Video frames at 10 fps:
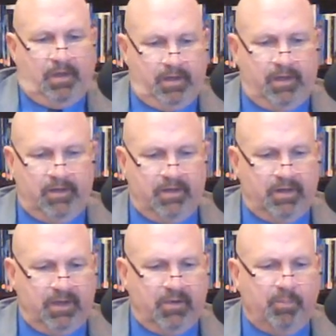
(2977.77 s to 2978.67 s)
in
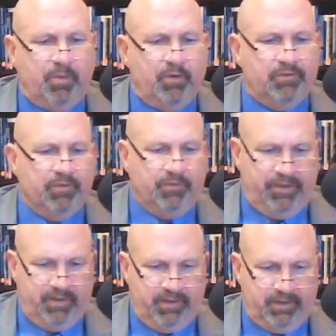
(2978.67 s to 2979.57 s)
interpersonal
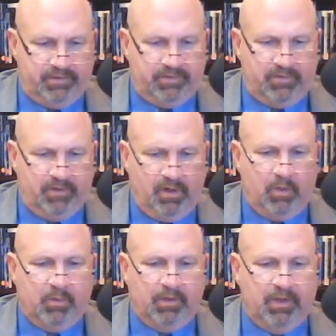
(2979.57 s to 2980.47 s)
dealings or
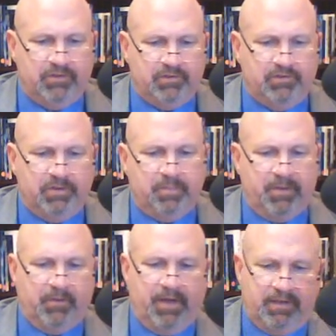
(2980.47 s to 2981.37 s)
relationship
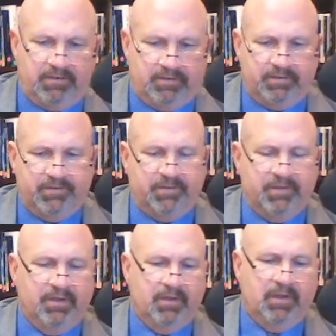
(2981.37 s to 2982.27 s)
interactions,
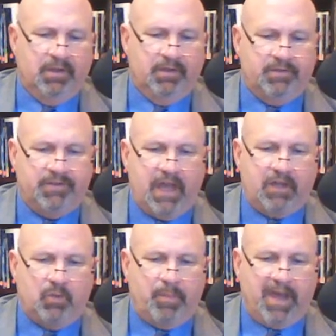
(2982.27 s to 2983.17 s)
the
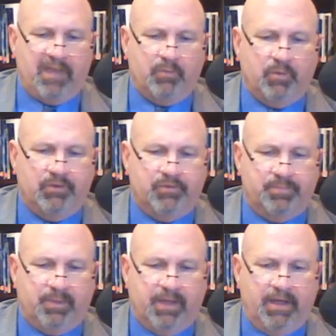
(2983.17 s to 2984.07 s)
psychopath will
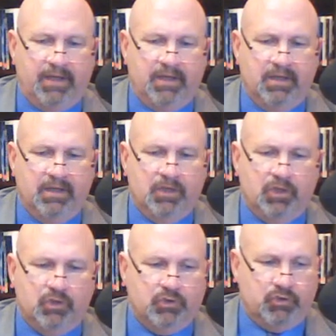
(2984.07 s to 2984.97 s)
display
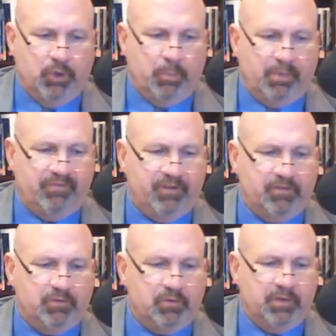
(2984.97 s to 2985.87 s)

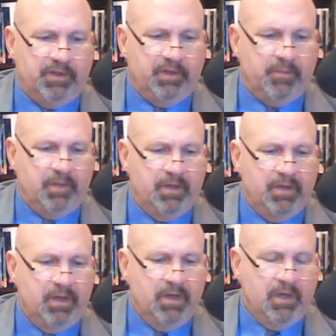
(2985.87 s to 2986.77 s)
superficial glib,
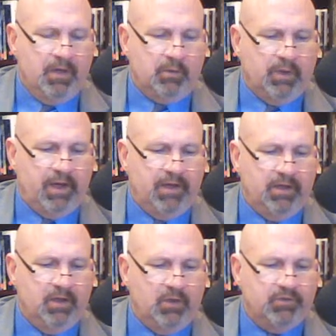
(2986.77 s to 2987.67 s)

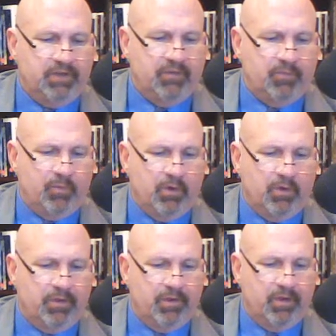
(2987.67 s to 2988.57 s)
grandiose
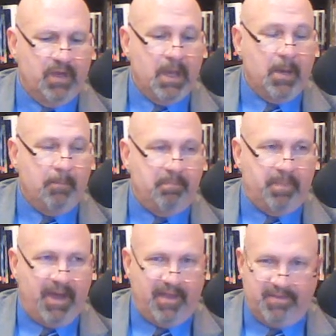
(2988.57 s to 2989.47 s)
self-worth,
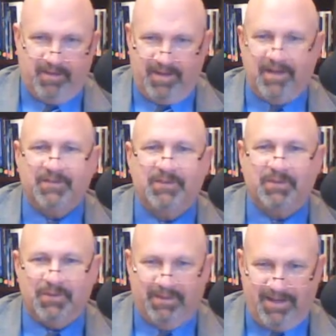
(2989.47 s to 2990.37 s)

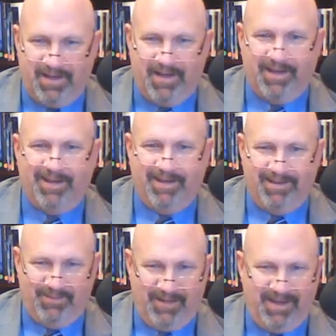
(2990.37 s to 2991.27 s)
pathological lying,
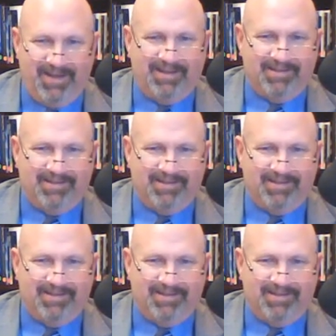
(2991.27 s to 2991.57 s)
right?